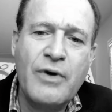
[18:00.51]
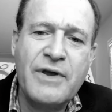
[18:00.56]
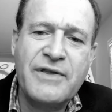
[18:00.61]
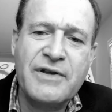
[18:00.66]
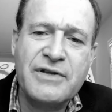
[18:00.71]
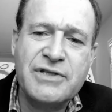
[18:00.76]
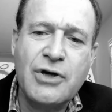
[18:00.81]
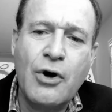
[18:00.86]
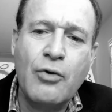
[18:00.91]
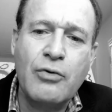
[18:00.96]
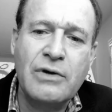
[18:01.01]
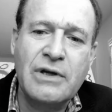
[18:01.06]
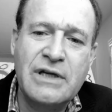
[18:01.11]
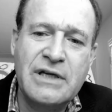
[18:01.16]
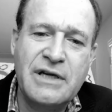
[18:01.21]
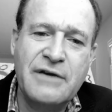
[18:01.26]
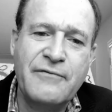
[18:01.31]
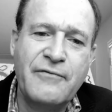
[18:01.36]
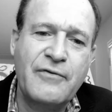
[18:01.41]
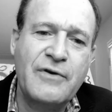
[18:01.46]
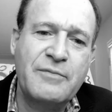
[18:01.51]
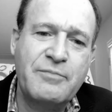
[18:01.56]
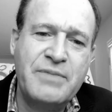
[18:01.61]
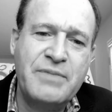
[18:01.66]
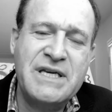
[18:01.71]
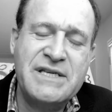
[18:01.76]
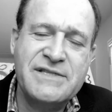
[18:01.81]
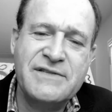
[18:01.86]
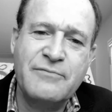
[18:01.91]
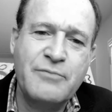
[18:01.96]
with a totally different
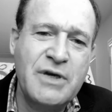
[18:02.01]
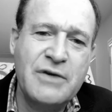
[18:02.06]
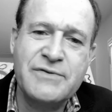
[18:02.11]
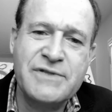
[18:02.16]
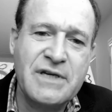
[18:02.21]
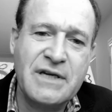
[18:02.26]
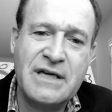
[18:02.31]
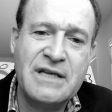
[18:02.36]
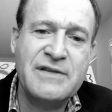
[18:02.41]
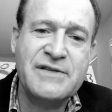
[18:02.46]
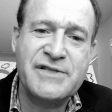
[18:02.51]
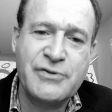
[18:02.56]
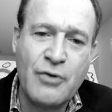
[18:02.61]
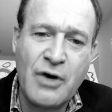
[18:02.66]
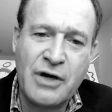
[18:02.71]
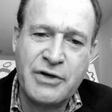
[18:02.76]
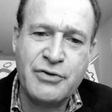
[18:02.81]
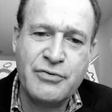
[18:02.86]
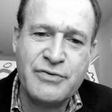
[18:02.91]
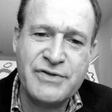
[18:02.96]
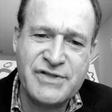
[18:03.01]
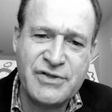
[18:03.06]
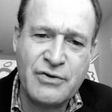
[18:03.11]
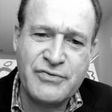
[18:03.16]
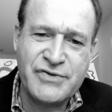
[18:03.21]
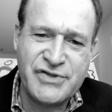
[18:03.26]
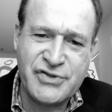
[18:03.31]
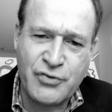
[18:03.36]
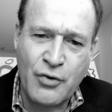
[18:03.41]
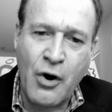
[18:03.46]
piece of music. The structure is
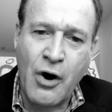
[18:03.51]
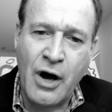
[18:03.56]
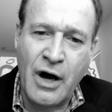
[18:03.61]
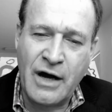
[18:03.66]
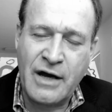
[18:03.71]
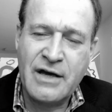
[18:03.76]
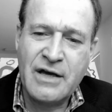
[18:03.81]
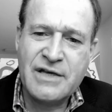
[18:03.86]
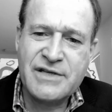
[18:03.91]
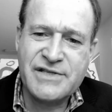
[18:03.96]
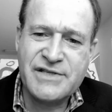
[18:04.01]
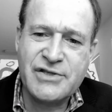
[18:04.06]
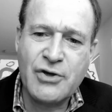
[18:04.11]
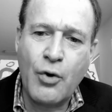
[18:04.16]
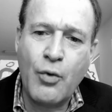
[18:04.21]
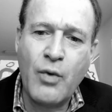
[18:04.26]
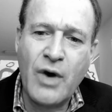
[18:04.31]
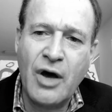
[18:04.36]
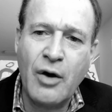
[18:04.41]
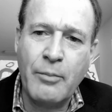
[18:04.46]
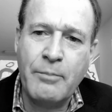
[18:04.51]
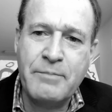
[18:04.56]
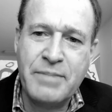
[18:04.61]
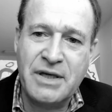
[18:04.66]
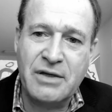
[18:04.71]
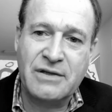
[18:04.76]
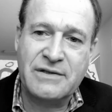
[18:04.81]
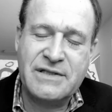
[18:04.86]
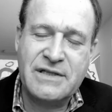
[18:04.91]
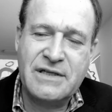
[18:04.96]
so strong, so well
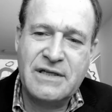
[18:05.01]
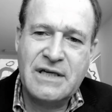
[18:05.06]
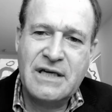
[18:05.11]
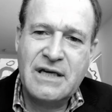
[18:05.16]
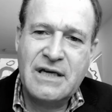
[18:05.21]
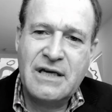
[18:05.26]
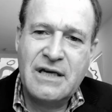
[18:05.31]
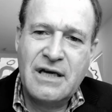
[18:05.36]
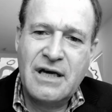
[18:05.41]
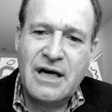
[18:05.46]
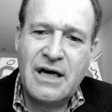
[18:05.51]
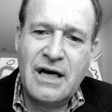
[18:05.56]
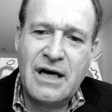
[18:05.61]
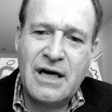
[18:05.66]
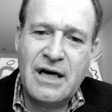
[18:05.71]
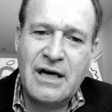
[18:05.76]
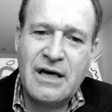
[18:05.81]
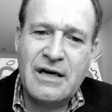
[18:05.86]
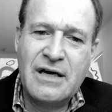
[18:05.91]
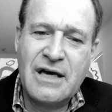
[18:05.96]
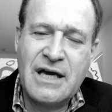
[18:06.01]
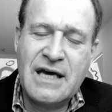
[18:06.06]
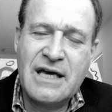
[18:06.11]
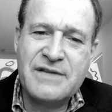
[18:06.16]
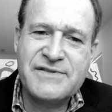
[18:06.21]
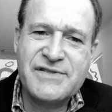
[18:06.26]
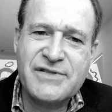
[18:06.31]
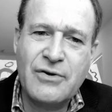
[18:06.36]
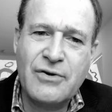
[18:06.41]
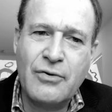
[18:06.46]
built. Yes.
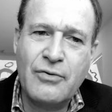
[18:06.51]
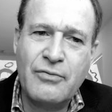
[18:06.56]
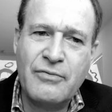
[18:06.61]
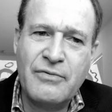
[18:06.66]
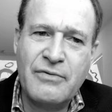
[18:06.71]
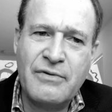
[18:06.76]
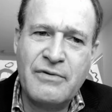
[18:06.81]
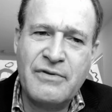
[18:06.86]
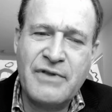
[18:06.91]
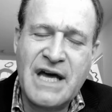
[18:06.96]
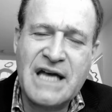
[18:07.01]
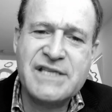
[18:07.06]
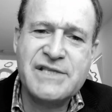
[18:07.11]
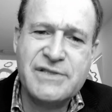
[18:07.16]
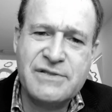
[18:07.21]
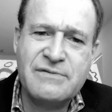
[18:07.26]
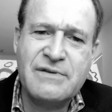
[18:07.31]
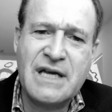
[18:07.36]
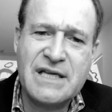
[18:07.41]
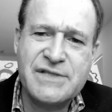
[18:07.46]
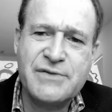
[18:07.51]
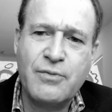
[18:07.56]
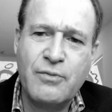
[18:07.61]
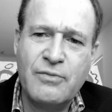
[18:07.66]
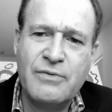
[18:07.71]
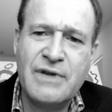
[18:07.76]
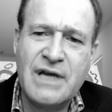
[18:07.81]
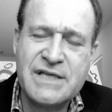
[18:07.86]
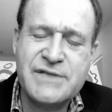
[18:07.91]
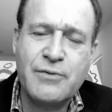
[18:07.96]
And so that's
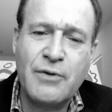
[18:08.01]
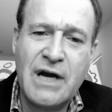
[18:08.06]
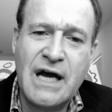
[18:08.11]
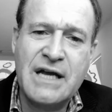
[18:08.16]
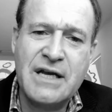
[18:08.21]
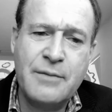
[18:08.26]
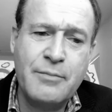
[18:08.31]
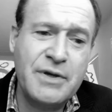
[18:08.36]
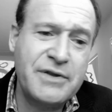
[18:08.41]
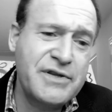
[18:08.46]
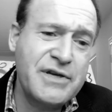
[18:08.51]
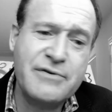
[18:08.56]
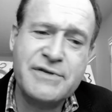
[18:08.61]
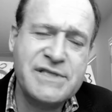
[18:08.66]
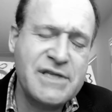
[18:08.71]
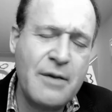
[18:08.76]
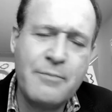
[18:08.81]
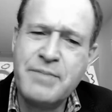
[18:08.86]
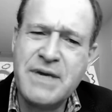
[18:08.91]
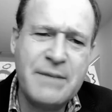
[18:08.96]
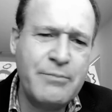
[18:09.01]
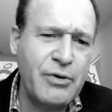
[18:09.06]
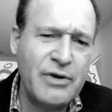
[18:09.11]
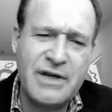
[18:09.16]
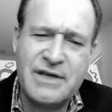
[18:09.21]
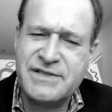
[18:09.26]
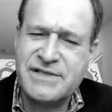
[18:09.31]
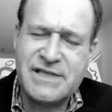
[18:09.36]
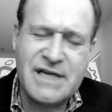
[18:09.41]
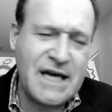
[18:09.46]
what I did. But there's some people
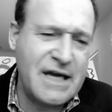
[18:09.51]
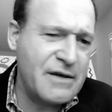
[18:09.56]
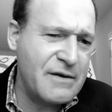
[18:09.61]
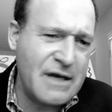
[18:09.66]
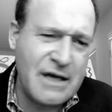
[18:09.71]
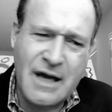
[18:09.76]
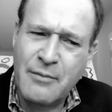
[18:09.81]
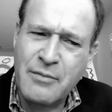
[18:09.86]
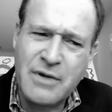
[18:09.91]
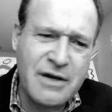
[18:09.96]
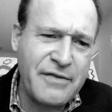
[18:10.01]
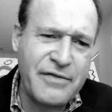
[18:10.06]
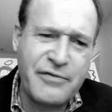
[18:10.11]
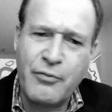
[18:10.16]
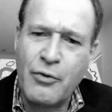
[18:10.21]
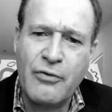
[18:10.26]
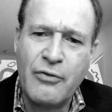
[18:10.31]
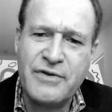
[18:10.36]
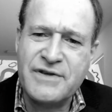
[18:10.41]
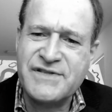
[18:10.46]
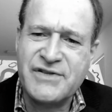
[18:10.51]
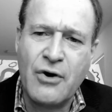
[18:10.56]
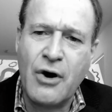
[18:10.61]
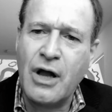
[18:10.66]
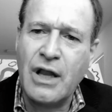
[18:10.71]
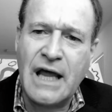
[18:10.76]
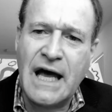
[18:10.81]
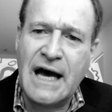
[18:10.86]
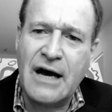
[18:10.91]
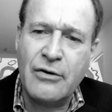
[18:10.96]
that say, I'm going to throw this
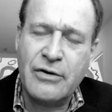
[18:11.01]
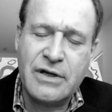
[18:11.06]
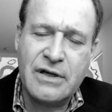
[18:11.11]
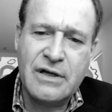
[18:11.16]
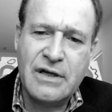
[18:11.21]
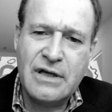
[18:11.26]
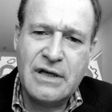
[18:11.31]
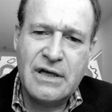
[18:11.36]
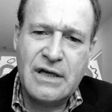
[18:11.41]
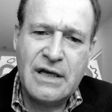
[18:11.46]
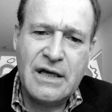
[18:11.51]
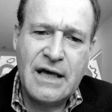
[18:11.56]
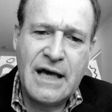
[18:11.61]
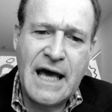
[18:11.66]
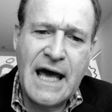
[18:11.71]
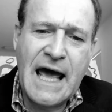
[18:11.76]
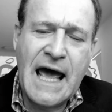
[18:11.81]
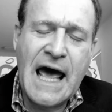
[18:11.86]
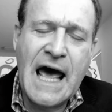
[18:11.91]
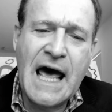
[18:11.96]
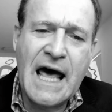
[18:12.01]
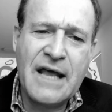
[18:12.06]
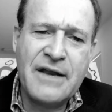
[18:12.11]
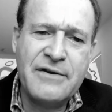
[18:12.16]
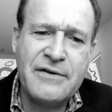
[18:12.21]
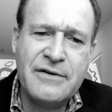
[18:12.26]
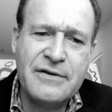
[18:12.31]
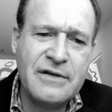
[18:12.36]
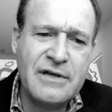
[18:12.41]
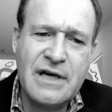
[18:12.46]
all out
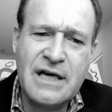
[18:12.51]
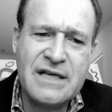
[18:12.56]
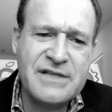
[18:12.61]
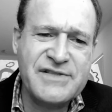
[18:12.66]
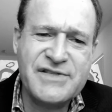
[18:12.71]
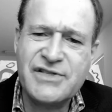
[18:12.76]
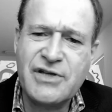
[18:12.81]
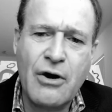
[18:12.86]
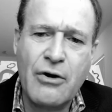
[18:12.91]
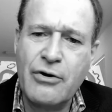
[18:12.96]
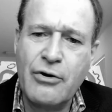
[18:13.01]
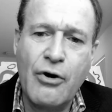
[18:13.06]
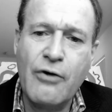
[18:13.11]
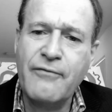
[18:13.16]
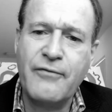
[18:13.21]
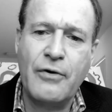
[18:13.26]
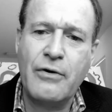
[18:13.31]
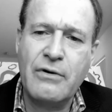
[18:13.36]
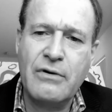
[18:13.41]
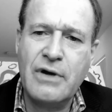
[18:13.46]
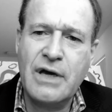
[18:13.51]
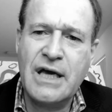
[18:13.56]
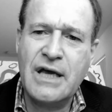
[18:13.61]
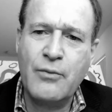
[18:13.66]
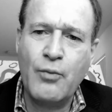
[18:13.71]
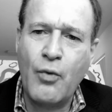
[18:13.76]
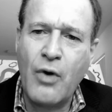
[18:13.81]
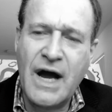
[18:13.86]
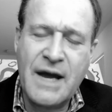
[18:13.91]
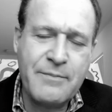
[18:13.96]
and start over
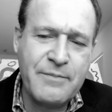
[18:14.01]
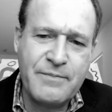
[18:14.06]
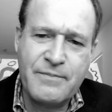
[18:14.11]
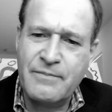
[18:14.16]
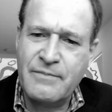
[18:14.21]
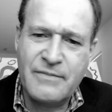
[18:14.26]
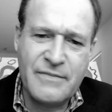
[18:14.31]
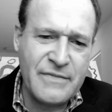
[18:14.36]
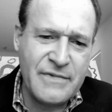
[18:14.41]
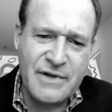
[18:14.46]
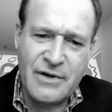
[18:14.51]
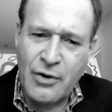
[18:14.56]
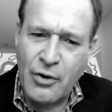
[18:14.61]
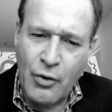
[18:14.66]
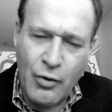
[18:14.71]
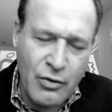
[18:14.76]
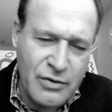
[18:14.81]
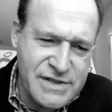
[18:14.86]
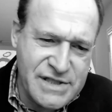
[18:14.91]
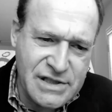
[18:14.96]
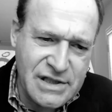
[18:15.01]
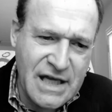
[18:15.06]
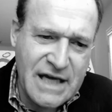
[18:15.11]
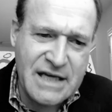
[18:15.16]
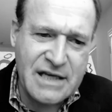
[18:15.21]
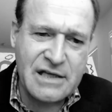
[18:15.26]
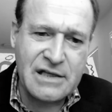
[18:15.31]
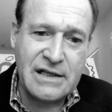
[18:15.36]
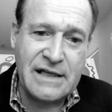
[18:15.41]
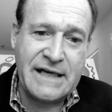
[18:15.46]
and wipe the whole
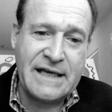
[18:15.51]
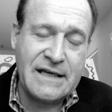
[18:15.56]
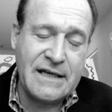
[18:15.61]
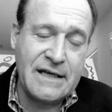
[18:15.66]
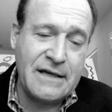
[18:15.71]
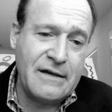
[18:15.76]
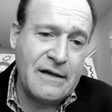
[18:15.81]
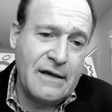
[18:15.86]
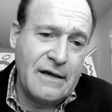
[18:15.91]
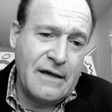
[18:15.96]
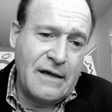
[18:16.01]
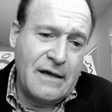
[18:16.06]
slate clean. And